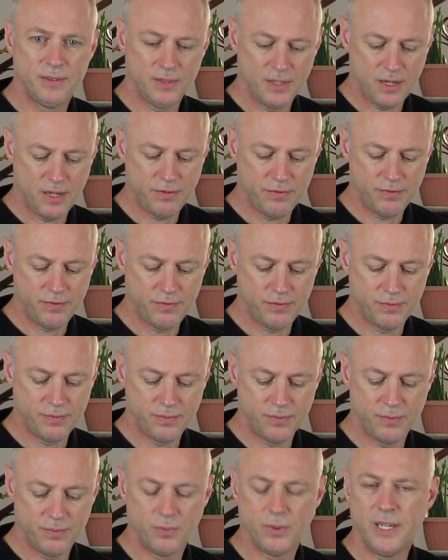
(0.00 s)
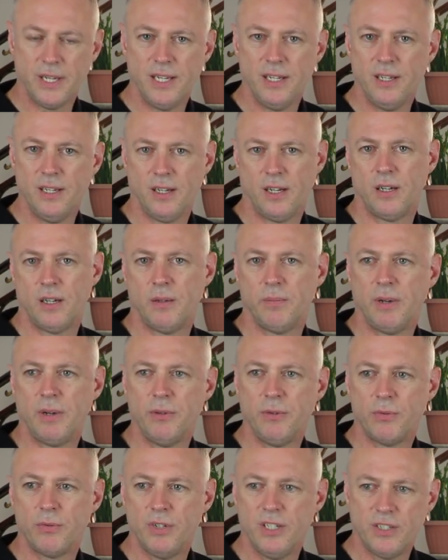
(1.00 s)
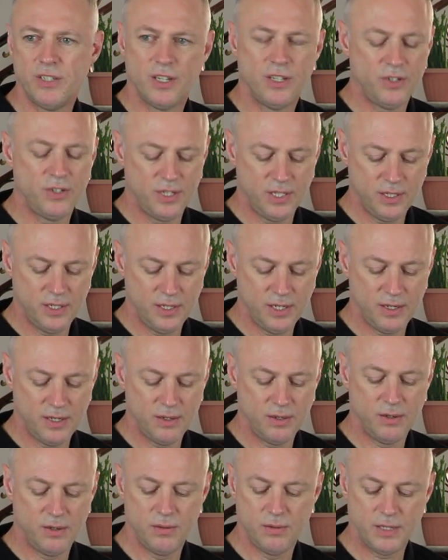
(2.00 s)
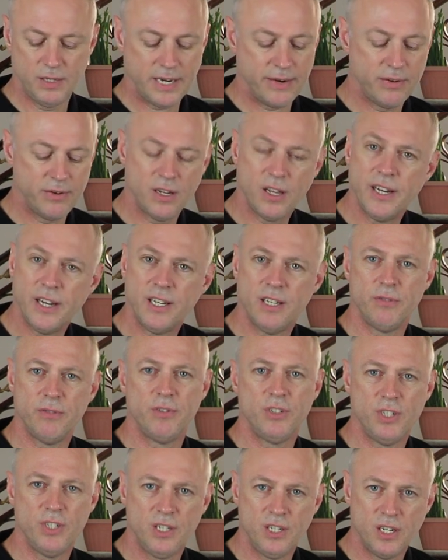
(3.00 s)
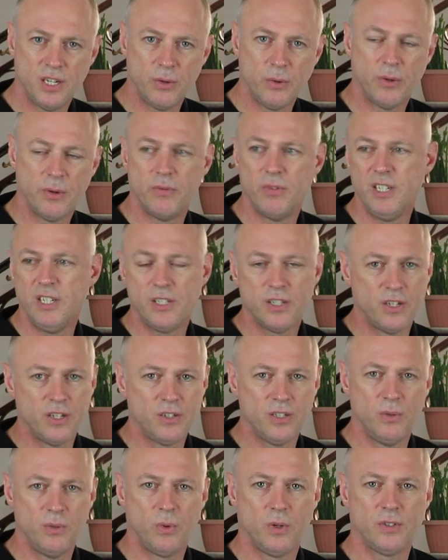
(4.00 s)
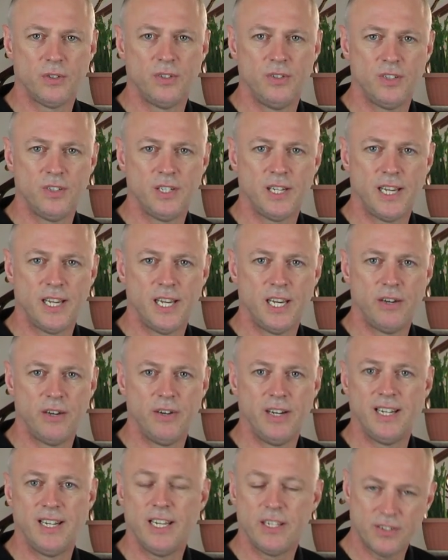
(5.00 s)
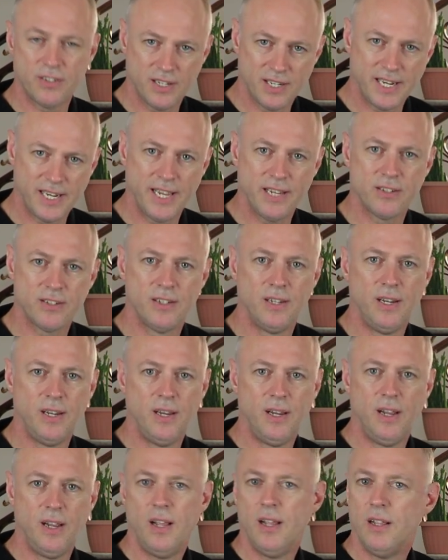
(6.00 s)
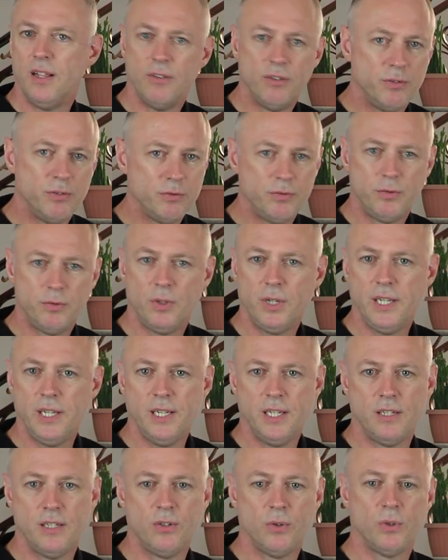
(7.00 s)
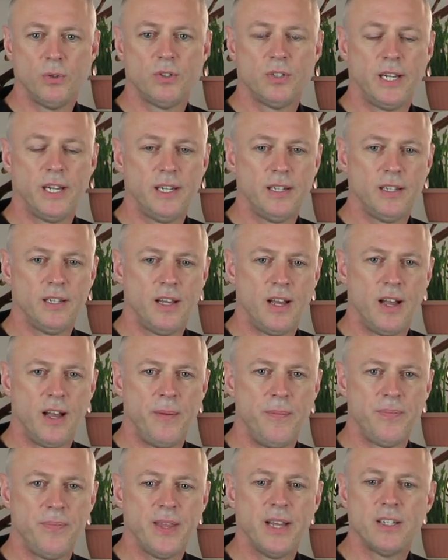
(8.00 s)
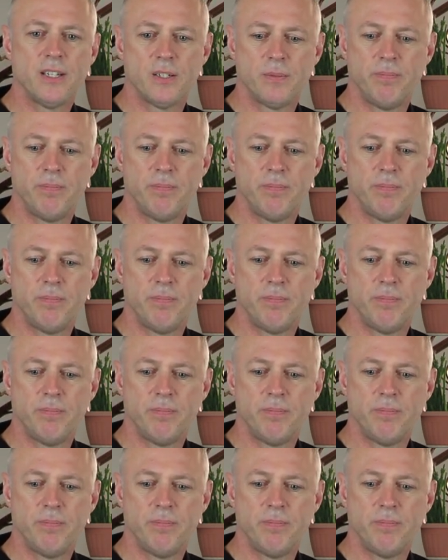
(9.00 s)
If we are both researching in Carolina, Virginia, we're researching Watsons in that area, let's connect. Fully endorse that. That's